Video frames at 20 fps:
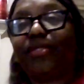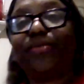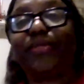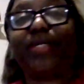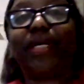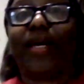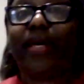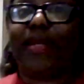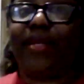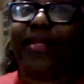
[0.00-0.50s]
which I
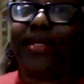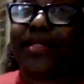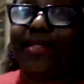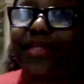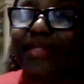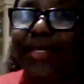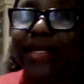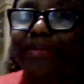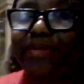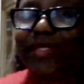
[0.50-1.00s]
got another
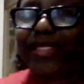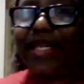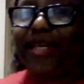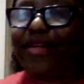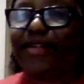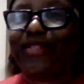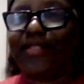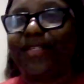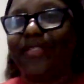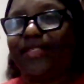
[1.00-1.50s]
set
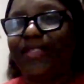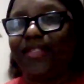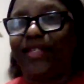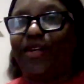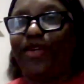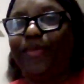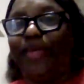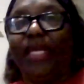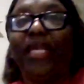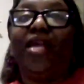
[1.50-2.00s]
upstairs because he
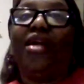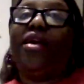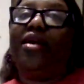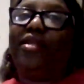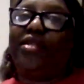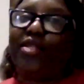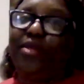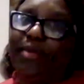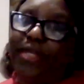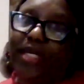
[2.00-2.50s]
told me
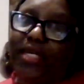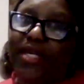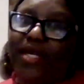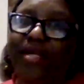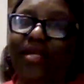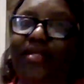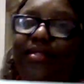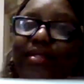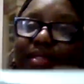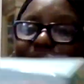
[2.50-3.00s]
too many
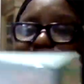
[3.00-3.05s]
dolls.